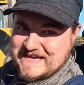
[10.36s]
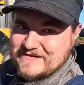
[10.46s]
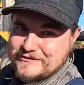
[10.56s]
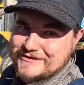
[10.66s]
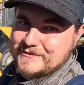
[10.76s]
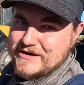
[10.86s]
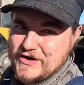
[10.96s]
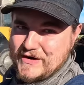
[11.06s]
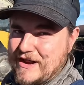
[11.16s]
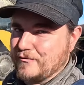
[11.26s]
Denver and
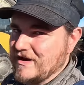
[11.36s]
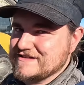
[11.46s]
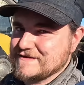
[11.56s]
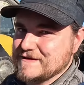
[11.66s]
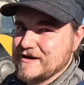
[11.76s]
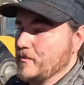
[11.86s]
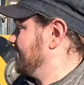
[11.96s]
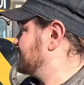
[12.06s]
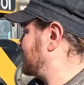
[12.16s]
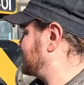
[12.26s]
Rio Grande Western
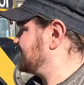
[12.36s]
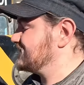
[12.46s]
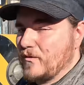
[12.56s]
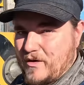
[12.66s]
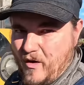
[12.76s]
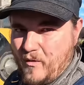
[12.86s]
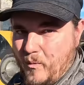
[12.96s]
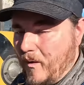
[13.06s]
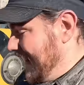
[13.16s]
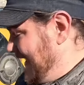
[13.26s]
number
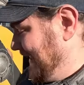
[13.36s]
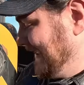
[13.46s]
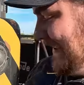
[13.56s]
5401,